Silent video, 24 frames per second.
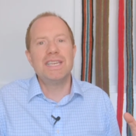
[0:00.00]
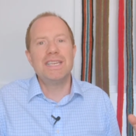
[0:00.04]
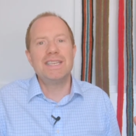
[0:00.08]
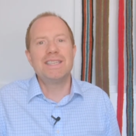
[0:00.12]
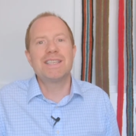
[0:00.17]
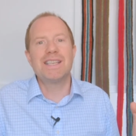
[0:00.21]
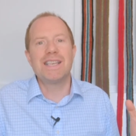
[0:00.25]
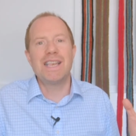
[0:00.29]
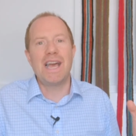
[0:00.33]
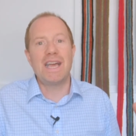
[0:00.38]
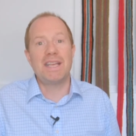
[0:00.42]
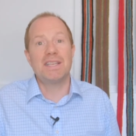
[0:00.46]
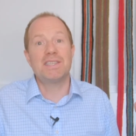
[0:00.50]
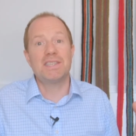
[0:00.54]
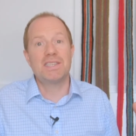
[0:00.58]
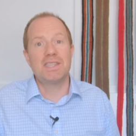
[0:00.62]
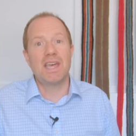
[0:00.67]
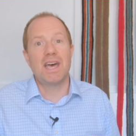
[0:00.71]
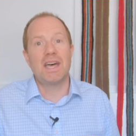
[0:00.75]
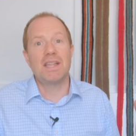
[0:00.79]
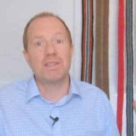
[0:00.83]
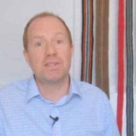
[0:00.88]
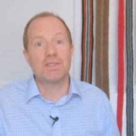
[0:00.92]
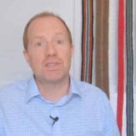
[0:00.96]
is less
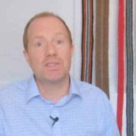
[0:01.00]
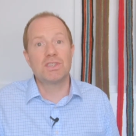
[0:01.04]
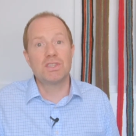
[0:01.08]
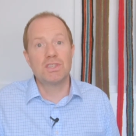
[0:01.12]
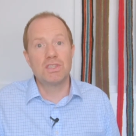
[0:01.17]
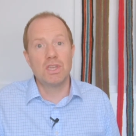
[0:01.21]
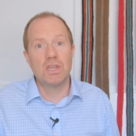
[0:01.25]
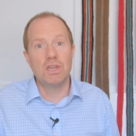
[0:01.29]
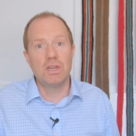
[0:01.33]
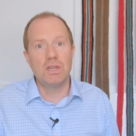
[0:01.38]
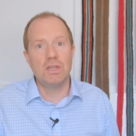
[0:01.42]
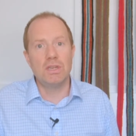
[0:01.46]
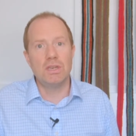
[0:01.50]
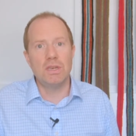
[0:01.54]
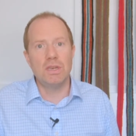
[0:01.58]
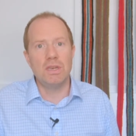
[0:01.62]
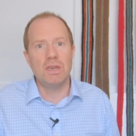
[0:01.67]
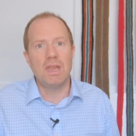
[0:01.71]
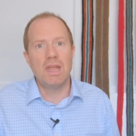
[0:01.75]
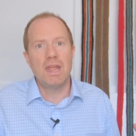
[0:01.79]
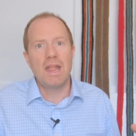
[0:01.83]
than certain.